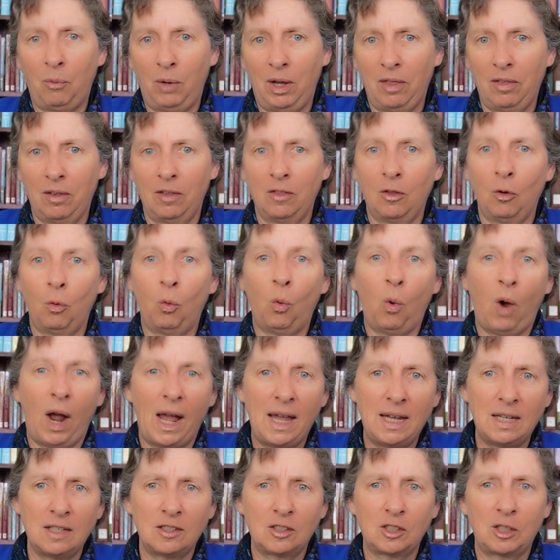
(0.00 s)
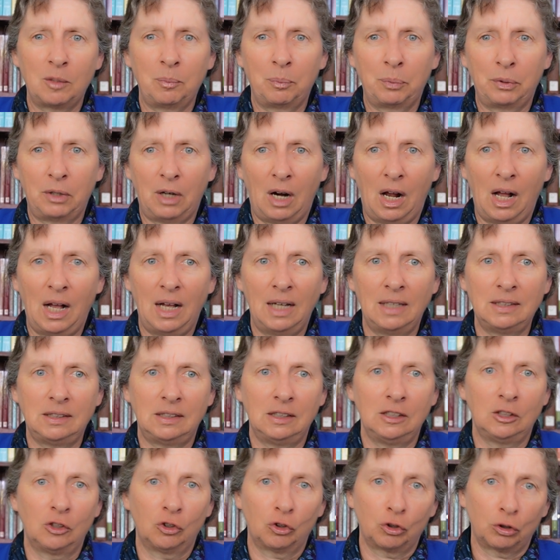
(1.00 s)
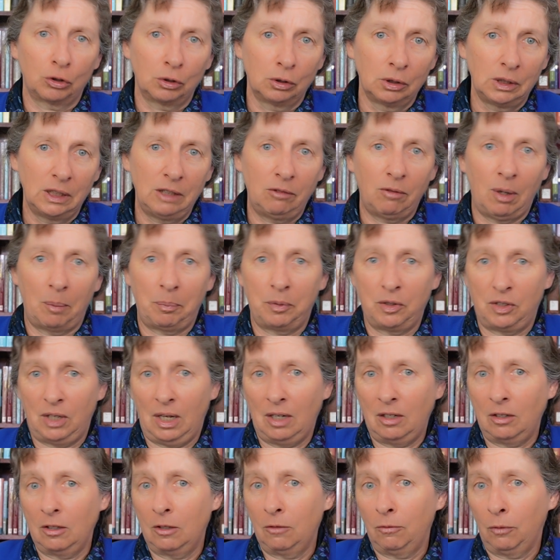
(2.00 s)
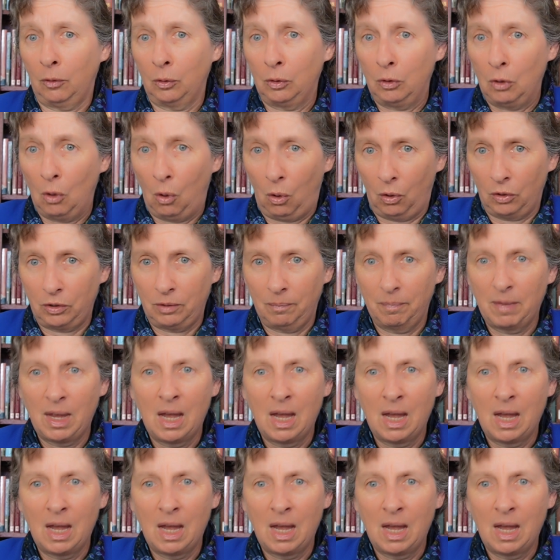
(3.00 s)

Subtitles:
whether the way it's comprised is truly representative or not.